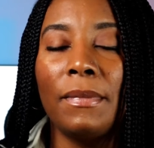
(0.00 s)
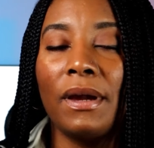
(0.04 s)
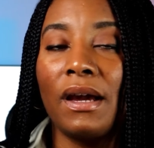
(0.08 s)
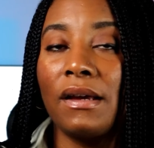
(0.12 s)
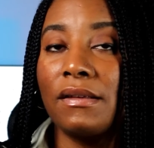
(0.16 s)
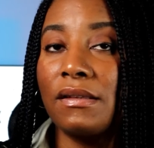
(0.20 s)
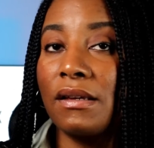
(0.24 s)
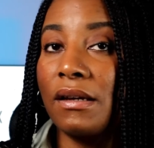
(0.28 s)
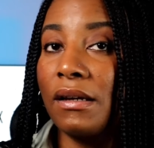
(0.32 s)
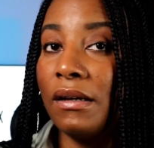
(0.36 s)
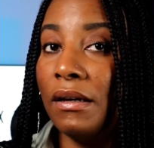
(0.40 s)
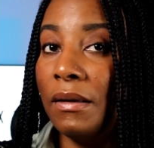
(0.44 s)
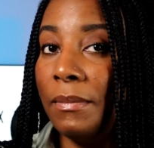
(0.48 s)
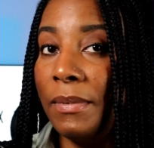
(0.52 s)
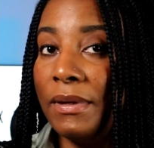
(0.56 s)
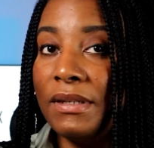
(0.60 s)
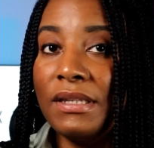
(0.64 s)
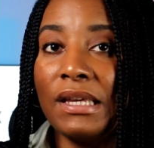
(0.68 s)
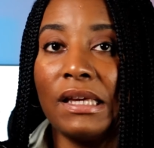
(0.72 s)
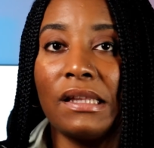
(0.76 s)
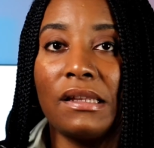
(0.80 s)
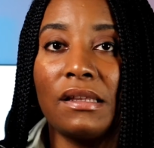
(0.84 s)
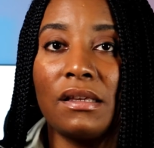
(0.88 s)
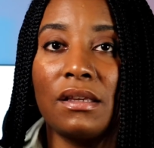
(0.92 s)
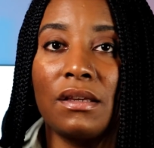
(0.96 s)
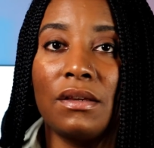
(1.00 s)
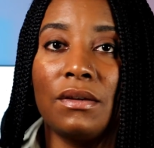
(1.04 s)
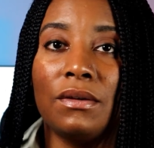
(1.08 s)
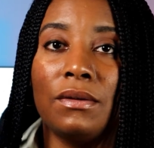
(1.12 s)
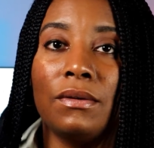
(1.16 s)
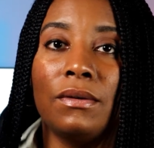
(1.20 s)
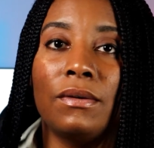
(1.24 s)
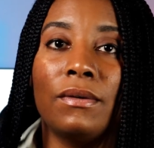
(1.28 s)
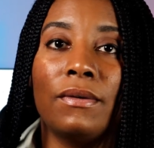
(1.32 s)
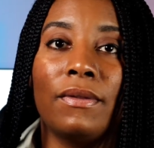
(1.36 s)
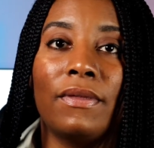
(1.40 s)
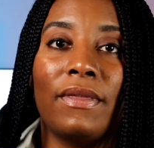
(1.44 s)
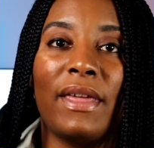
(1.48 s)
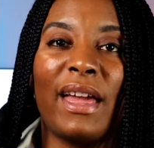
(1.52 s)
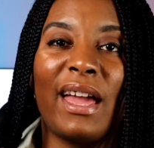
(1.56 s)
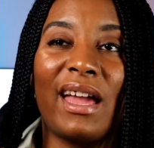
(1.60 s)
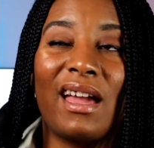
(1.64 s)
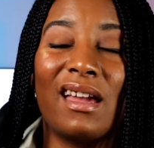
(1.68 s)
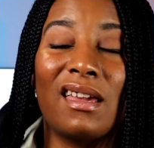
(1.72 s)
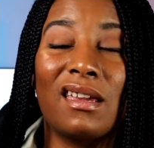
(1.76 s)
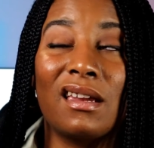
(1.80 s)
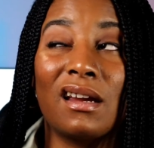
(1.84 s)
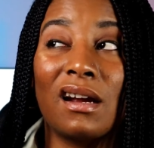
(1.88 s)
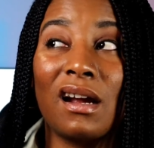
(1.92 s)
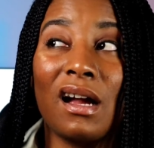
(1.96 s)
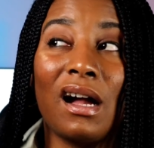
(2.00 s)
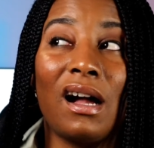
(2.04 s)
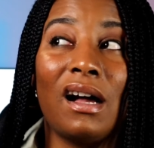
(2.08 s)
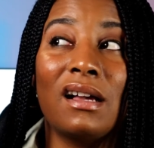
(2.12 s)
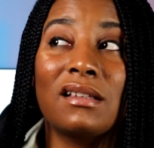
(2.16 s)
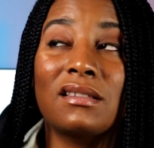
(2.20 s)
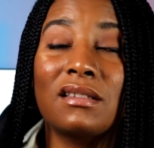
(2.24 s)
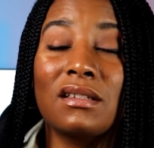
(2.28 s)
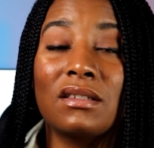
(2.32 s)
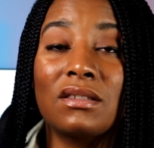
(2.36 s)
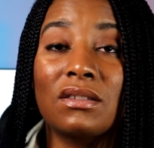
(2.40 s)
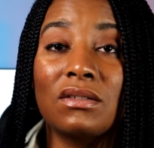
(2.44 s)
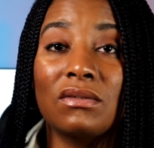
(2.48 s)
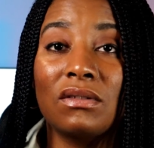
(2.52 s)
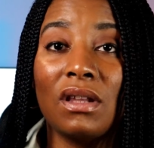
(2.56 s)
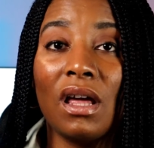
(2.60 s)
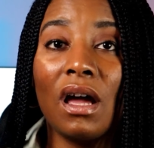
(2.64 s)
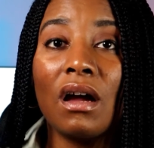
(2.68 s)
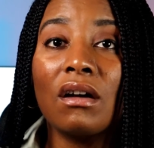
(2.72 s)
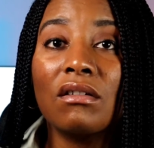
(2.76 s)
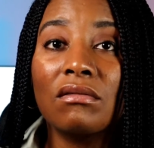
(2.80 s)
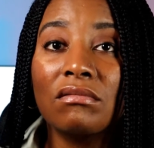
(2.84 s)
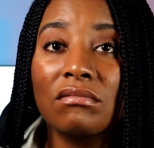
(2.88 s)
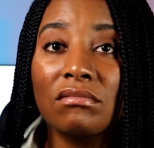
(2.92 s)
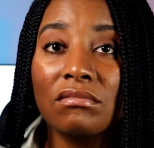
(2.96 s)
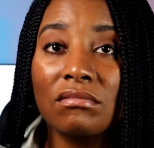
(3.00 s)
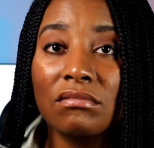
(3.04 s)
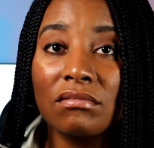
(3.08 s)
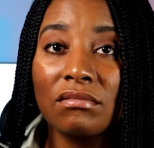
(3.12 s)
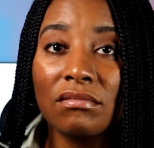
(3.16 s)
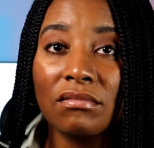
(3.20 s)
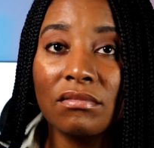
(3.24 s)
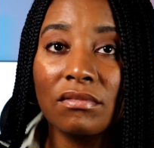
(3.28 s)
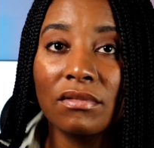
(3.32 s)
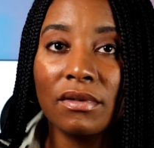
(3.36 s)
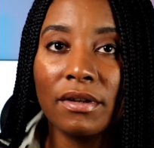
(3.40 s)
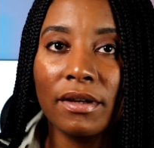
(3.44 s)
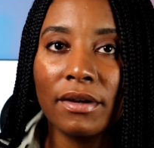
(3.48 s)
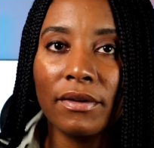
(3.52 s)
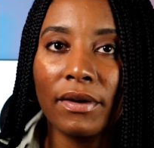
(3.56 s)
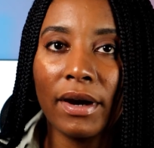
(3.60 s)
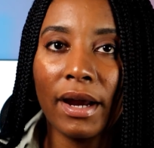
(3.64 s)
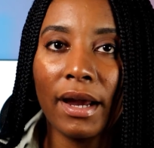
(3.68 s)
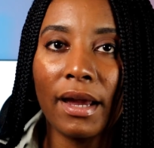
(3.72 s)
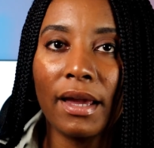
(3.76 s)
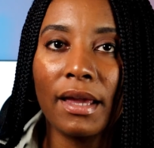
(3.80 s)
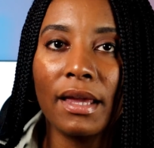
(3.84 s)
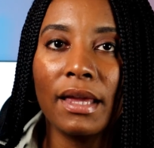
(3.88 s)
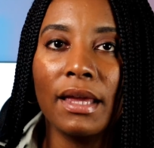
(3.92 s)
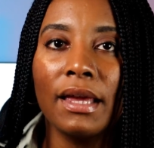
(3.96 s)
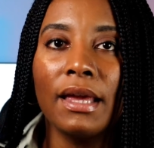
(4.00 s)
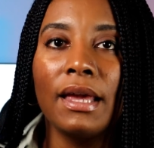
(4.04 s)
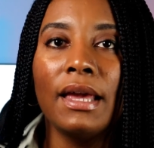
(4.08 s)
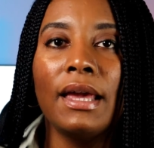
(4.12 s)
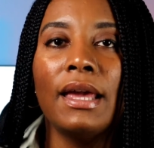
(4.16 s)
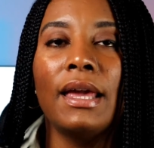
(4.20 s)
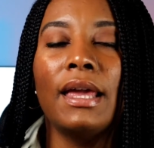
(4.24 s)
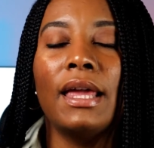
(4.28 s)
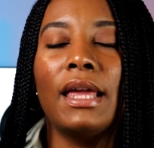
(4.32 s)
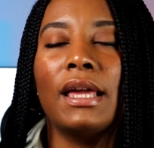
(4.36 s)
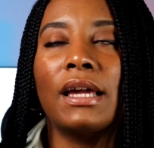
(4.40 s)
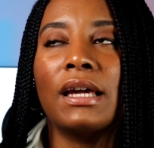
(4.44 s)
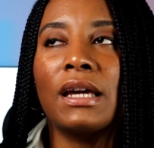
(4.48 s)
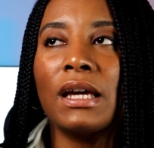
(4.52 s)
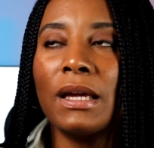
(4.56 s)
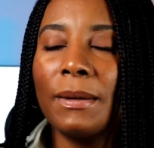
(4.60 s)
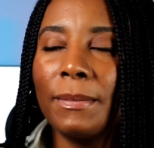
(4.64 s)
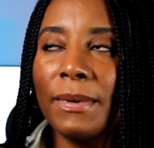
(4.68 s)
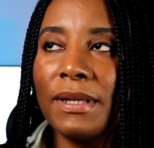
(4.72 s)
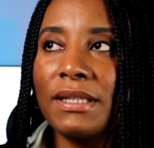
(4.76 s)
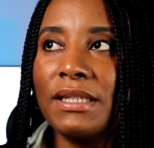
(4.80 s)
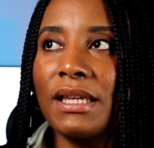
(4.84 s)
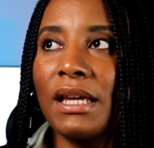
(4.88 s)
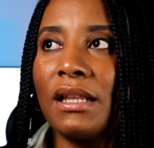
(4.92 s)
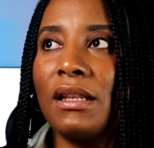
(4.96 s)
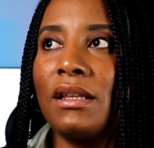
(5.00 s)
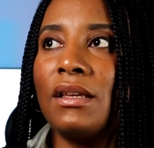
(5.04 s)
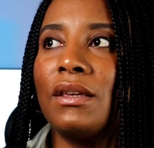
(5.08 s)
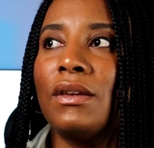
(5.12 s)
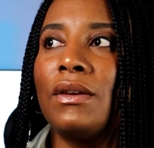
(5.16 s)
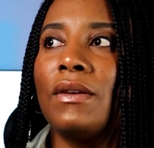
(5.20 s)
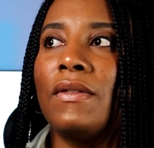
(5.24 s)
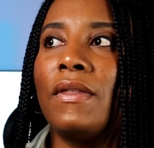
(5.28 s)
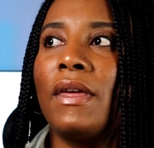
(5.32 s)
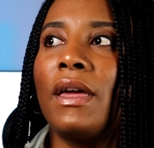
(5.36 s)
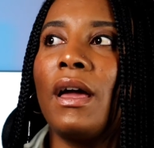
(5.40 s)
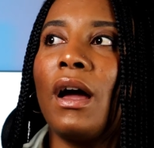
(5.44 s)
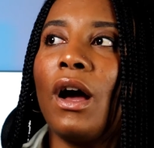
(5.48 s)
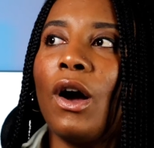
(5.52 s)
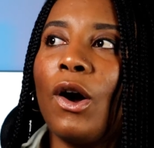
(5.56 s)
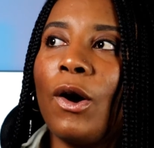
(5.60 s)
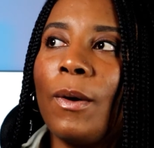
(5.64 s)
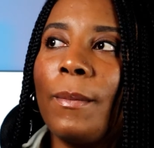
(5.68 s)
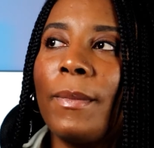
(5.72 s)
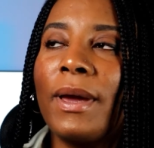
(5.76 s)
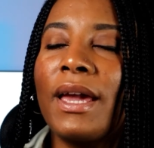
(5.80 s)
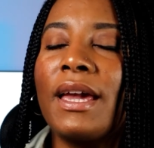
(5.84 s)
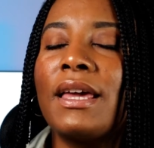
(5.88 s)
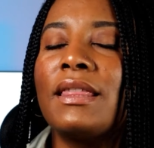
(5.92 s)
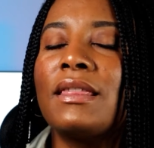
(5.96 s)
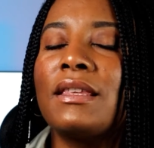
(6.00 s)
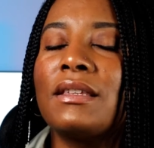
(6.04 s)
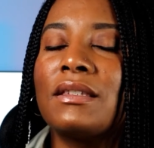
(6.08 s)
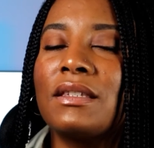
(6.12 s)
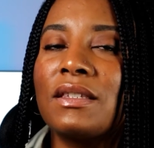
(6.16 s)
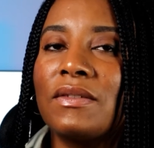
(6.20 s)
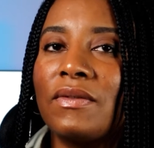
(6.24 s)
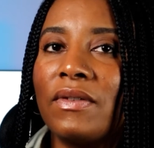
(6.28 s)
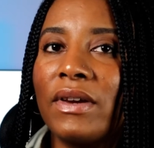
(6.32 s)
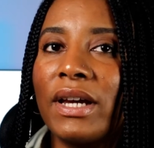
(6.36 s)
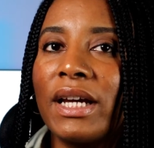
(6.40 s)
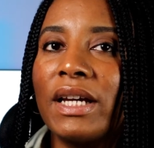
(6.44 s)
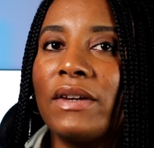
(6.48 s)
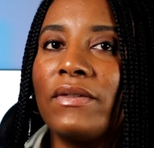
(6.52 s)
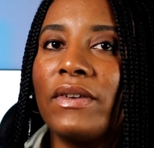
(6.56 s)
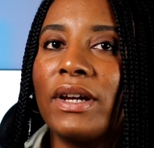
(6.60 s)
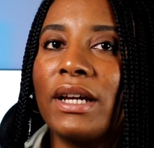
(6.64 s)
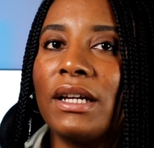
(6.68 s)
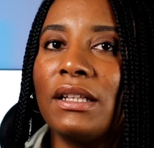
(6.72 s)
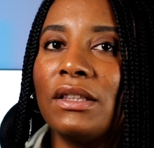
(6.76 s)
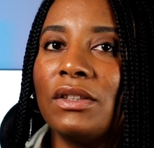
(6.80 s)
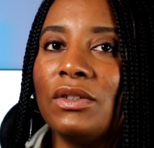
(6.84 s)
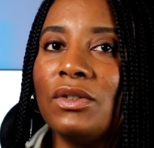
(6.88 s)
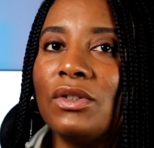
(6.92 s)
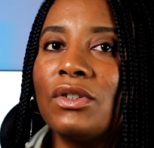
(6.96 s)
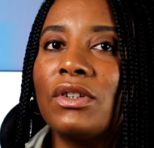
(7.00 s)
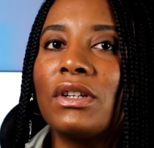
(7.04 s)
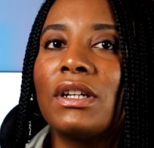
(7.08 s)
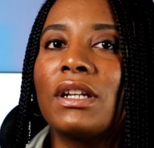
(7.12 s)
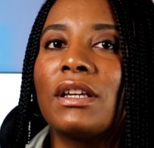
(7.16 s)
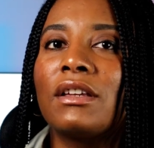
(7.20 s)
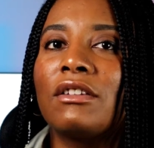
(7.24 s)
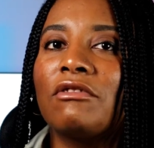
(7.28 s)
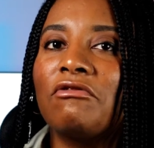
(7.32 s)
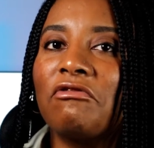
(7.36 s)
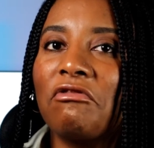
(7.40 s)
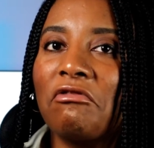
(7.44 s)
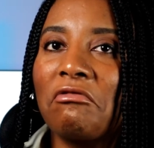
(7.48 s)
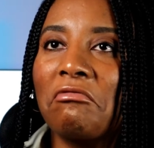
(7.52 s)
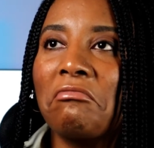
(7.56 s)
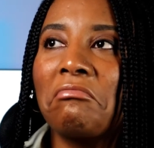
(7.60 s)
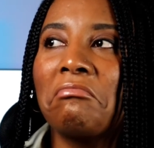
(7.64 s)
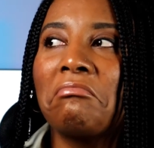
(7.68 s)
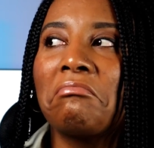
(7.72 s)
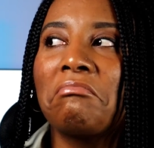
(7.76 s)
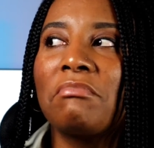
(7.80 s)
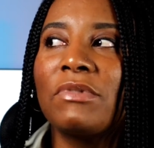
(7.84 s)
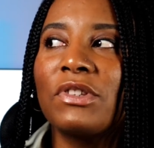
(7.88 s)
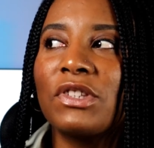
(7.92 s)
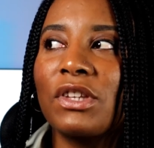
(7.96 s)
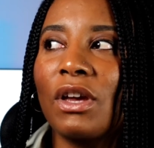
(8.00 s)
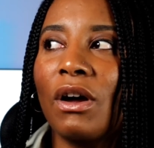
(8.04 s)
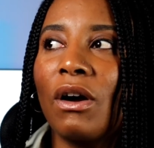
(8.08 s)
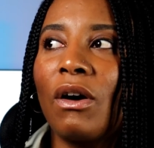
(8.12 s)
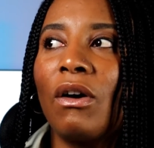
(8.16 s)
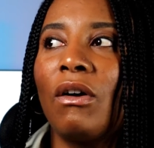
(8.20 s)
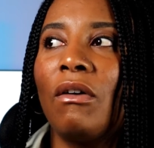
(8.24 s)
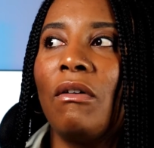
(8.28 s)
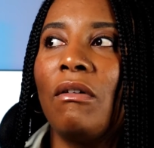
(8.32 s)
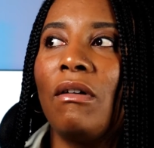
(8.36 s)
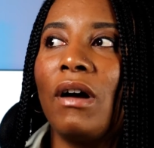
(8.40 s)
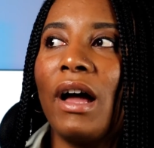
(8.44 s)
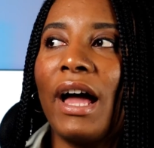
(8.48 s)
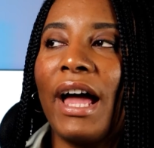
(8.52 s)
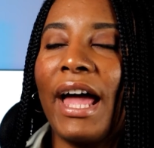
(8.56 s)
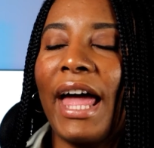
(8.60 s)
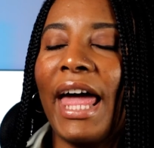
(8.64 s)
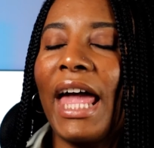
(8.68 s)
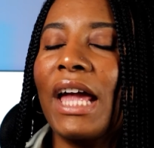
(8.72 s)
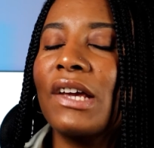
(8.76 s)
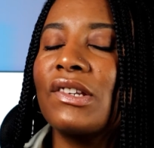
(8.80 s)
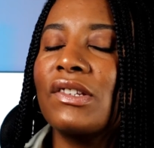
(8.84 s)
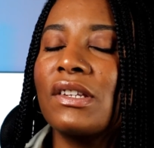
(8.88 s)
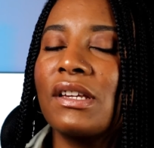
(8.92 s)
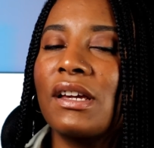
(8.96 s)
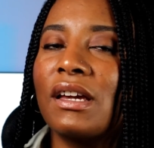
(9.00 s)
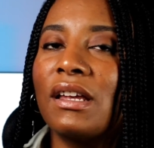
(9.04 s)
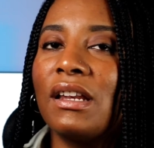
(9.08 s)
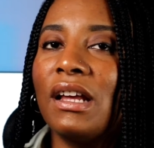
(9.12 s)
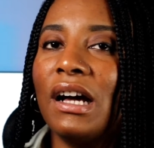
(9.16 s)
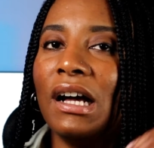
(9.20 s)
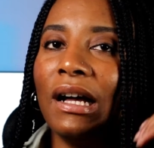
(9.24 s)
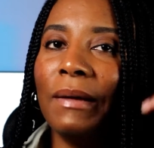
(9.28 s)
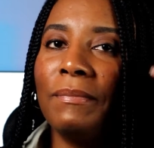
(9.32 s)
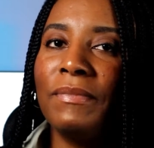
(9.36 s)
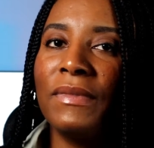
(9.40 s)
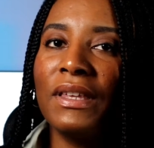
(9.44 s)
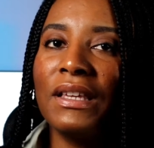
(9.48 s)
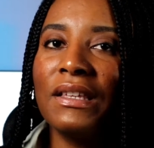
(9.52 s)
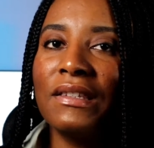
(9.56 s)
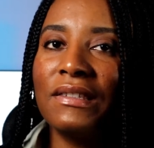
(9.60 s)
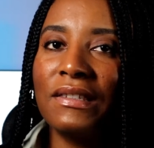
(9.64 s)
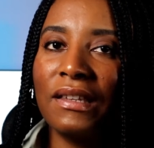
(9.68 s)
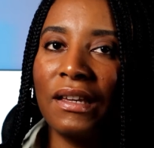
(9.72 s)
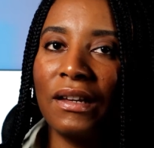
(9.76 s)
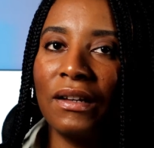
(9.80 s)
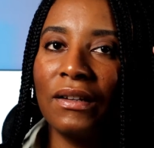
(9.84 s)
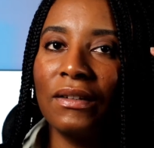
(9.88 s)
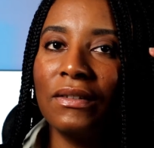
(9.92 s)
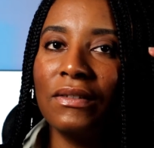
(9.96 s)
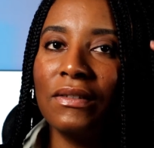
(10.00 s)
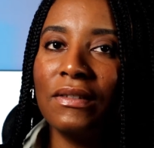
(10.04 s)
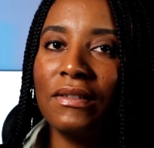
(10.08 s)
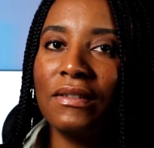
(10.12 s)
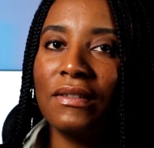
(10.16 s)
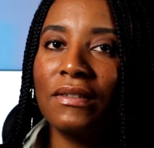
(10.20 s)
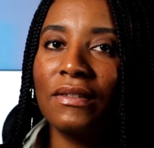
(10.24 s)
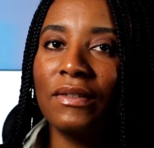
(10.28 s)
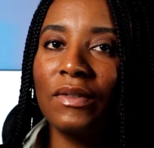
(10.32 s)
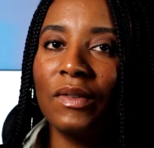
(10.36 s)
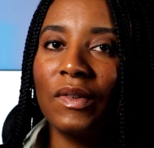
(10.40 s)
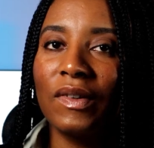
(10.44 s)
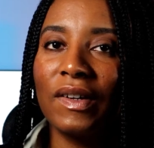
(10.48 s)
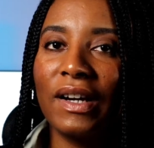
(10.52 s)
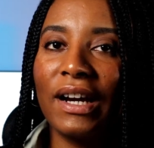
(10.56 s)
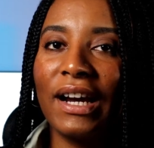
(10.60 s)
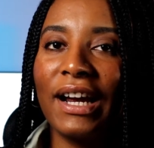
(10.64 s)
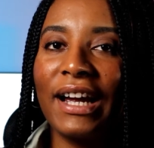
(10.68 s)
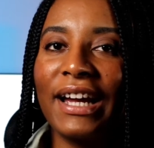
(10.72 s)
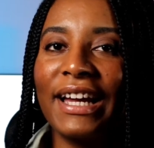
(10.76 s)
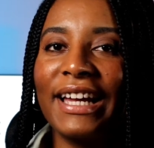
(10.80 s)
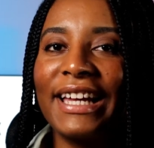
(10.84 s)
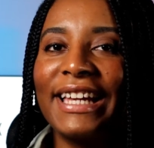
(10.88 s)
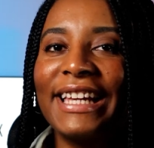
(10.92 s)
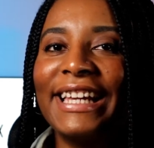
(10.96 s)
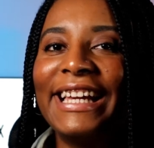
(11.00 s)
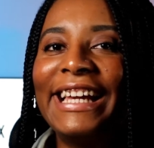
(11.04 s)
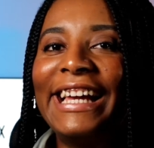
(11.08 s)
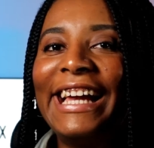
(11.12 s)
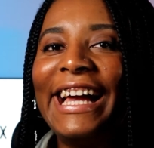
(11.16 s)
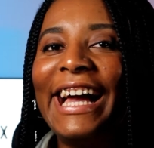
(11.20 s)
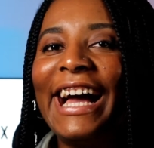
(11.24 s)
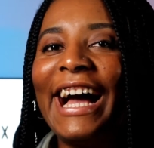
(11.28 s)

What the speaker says: Because it could be telling you that your cost is too low, right? It could be telling you that, oh man, this is very, very lucrative, so I actually can up these sales, right?